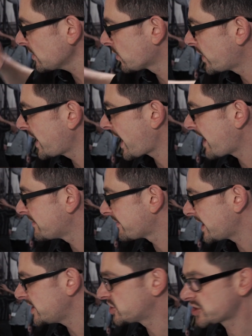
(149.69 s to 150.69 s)
we have
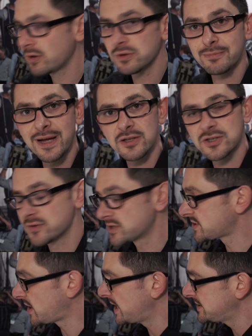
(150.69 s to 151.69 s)
a shoulder mount on the
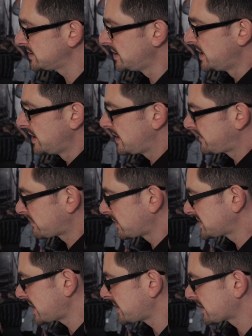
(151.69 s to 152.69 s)
side. If I
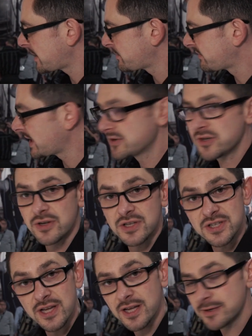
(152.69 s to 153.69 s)
rotate the camera around you can
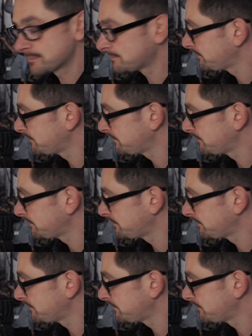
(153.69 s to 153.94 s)
see it.